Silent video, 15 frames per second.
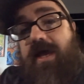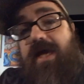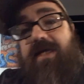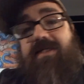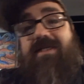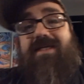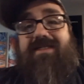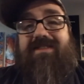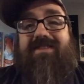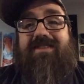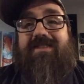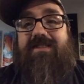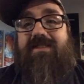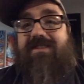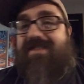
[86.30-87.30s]
It,
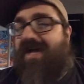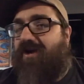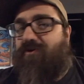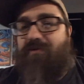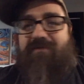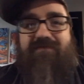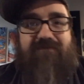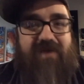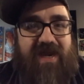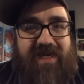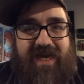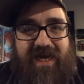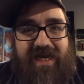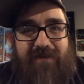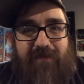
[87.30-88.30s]
it's it's not going to
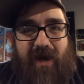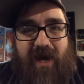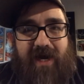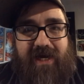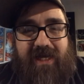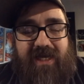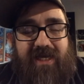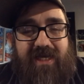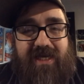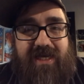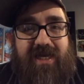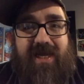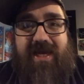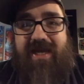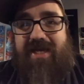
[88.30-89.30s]
offend
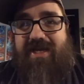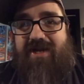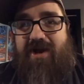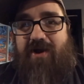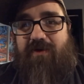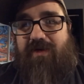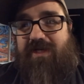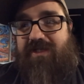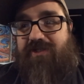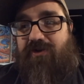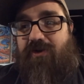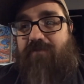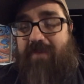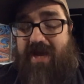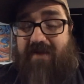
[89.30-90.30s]
anybody. You know, it's
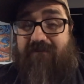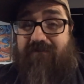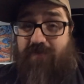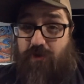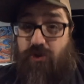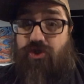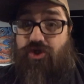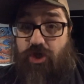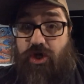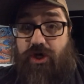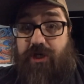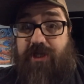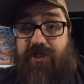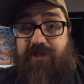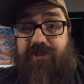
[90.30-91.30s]
going to make them feel
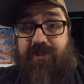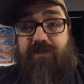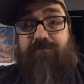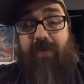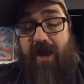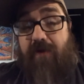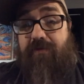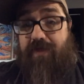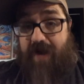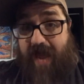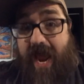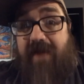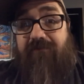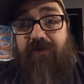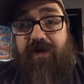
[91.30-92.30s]
good because it's better than
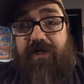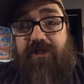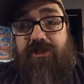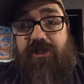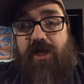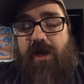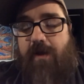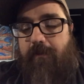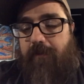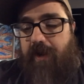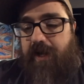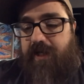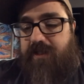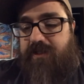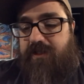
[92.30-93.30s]
average,
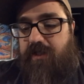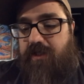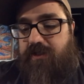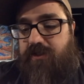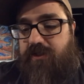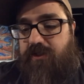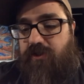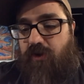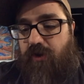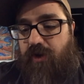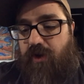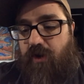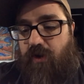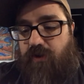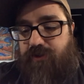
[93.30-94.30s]
but it's it's going
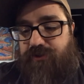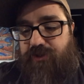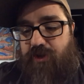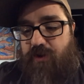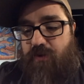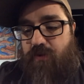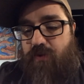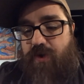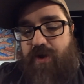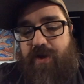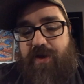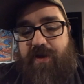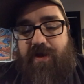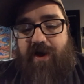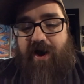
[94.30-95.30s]
to also
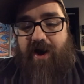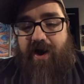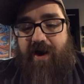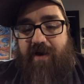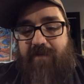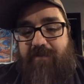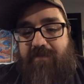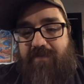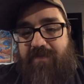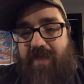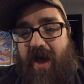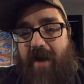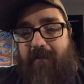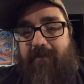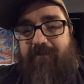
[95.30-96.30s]
uh,
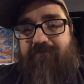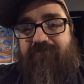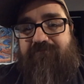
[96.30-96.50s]
not,